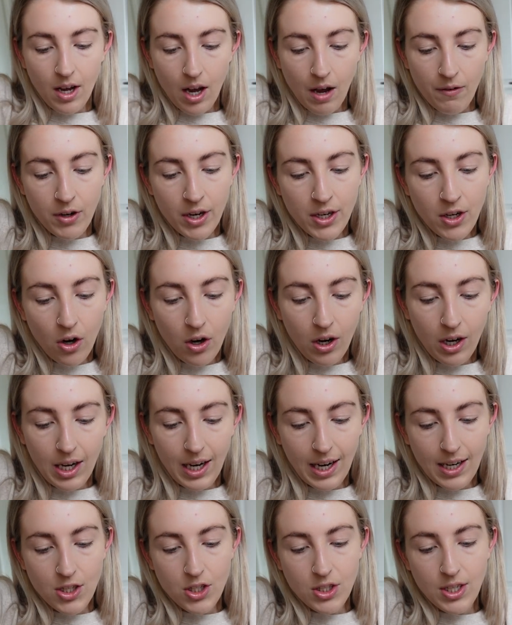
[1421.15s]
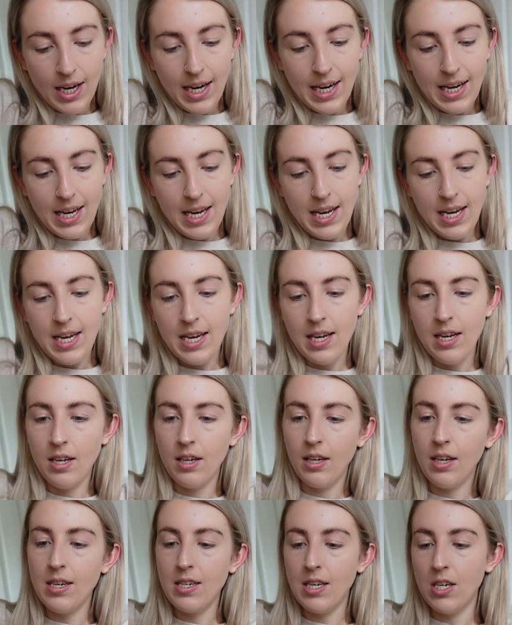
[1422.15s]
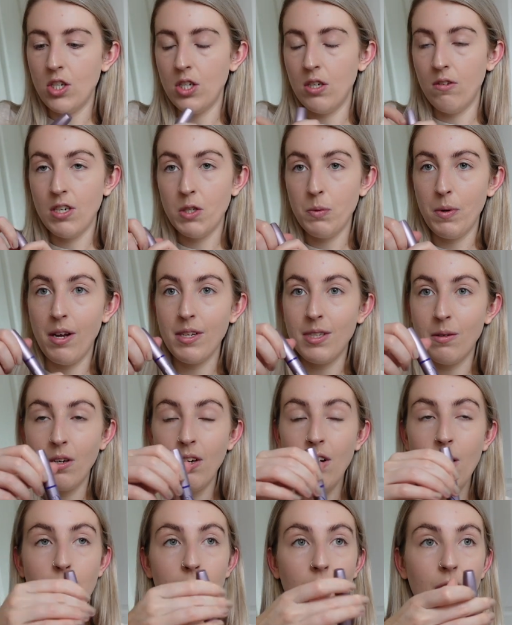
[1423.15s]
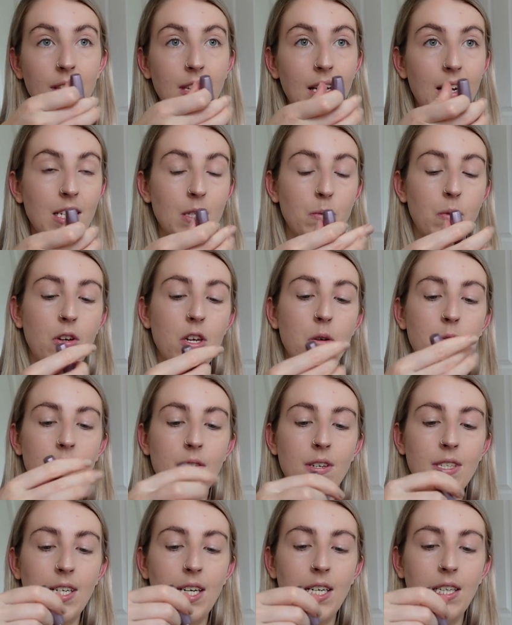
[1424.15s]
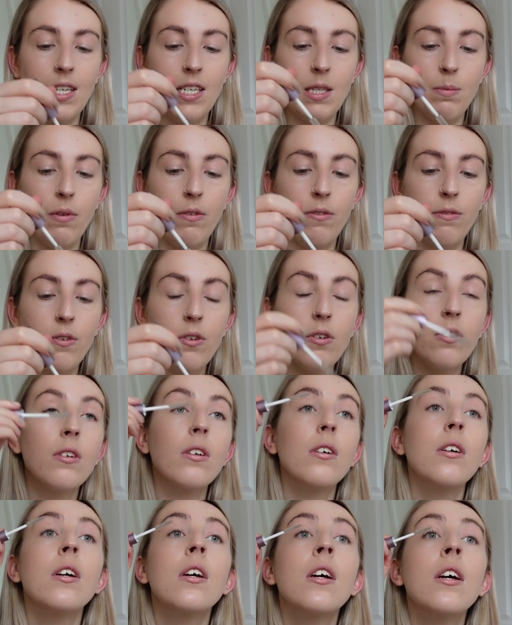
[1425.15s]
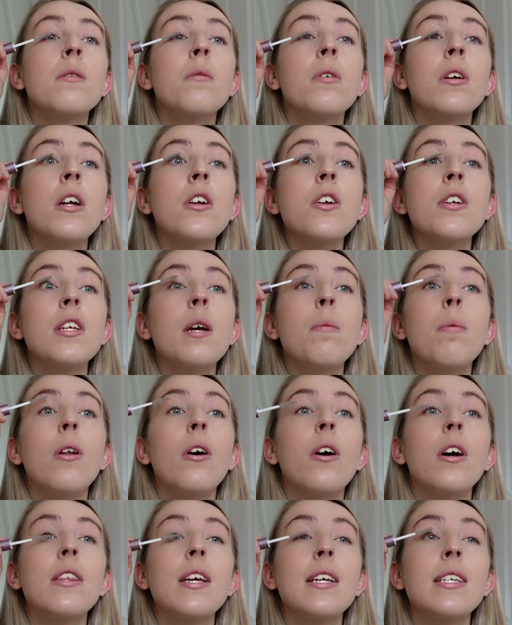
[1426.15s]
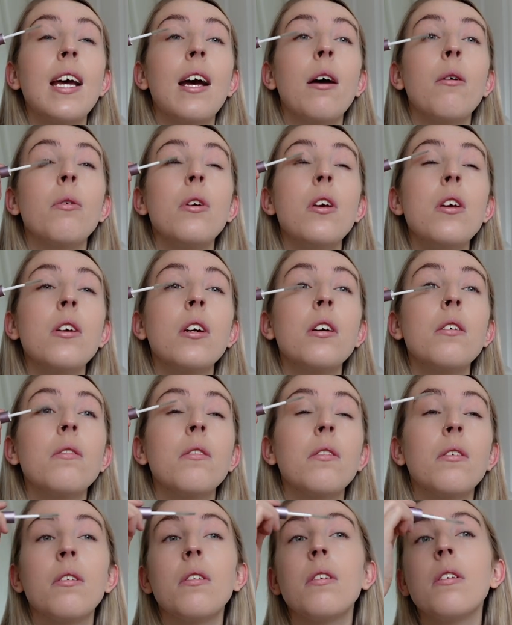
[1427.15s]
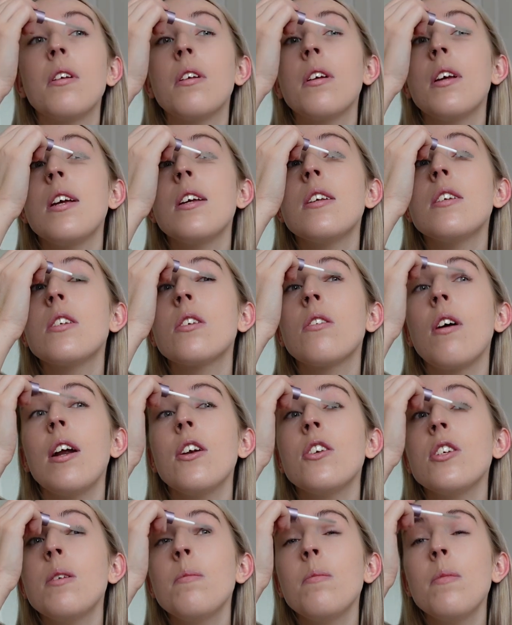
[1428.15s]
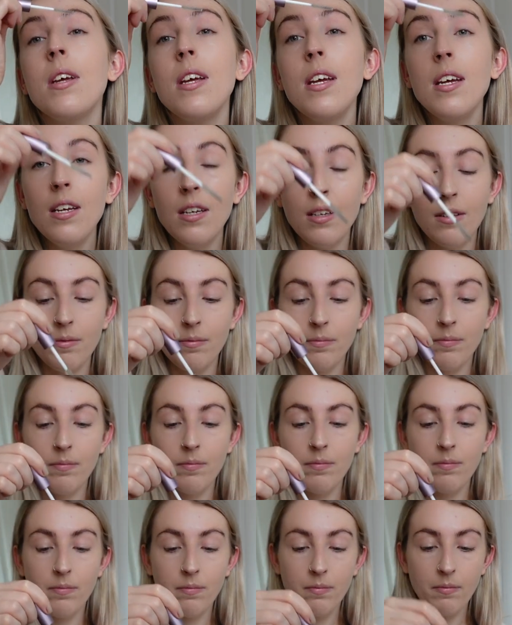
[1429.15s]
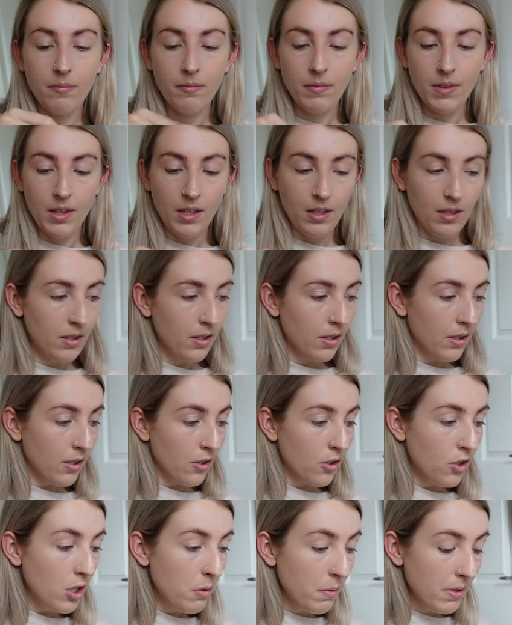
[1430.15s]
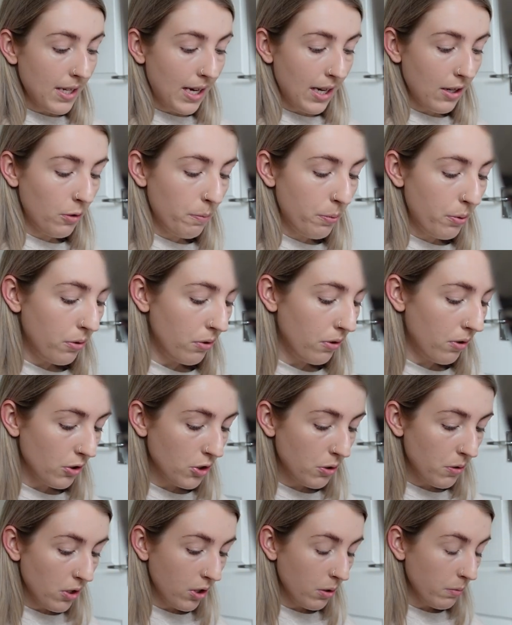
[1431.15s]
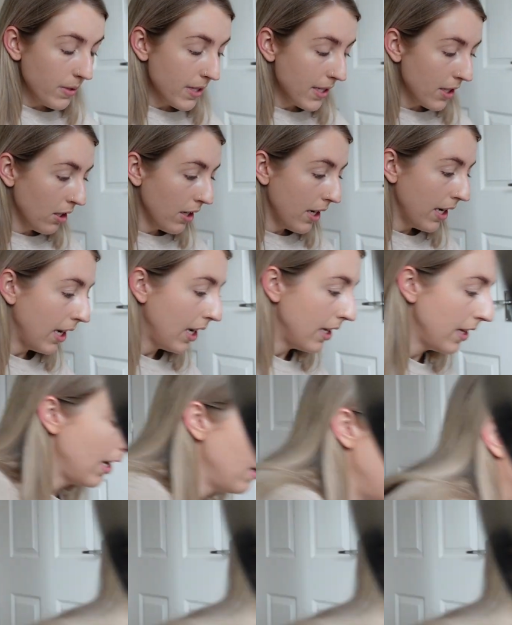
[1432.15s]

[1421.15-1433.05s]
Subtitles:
I've got an eyelash daily conditioner as well. So I'm going to apply that as well. You would have seen this before. So I'm going to just apply this. Ow, Hugo, he's scratching me. You and that little paw. Do you want to come and sit on here then?